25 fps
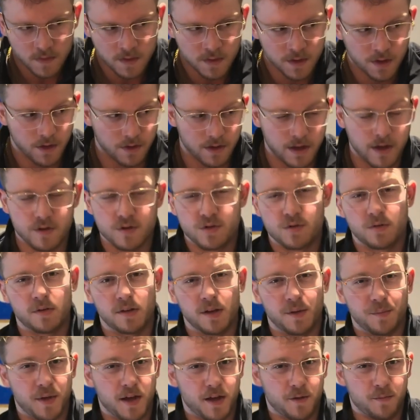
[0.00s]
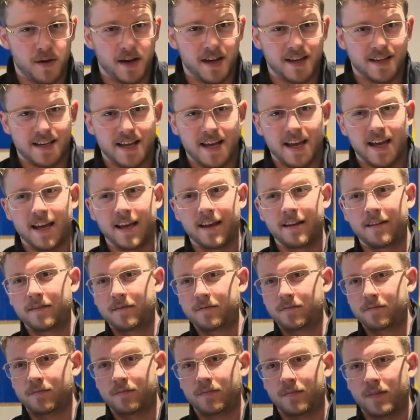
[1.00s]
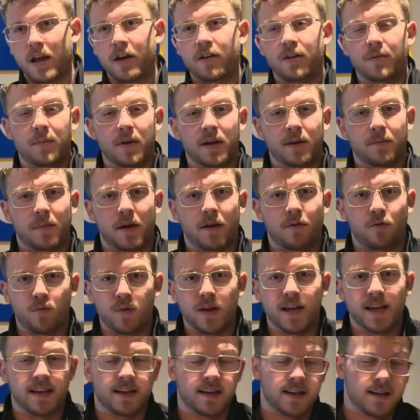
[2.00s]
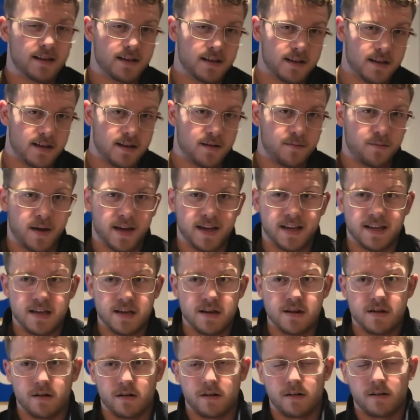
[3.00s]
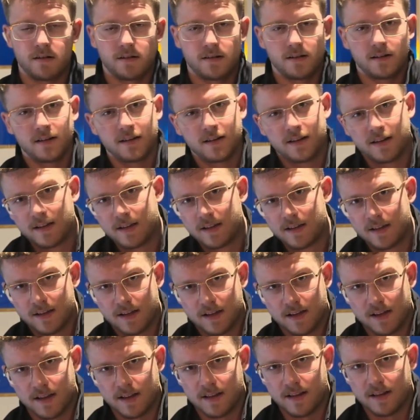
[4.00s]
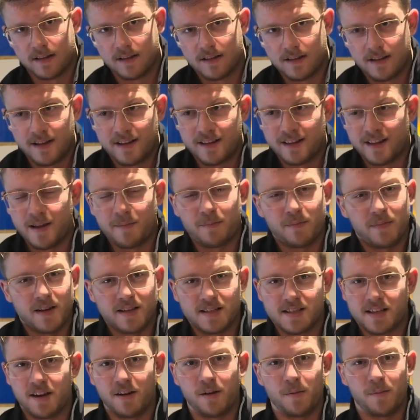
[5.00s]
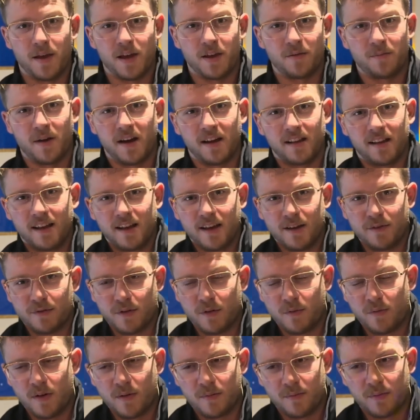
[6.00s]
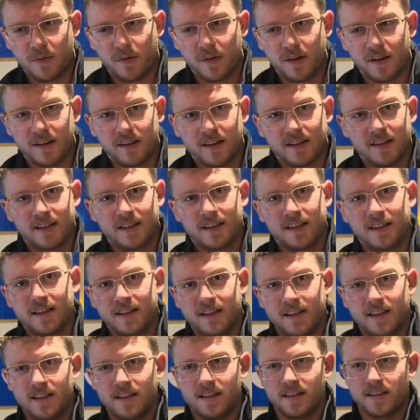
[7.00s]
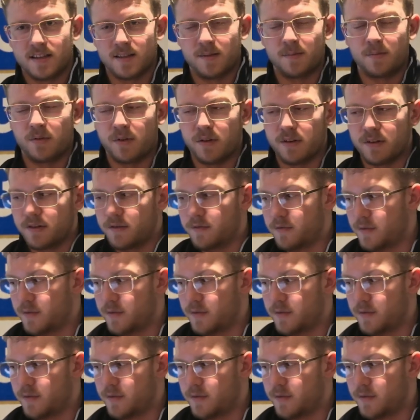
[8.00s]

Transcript: You know, that would truly make my day. That would make my week, my year. It's gonna make my life at some point in the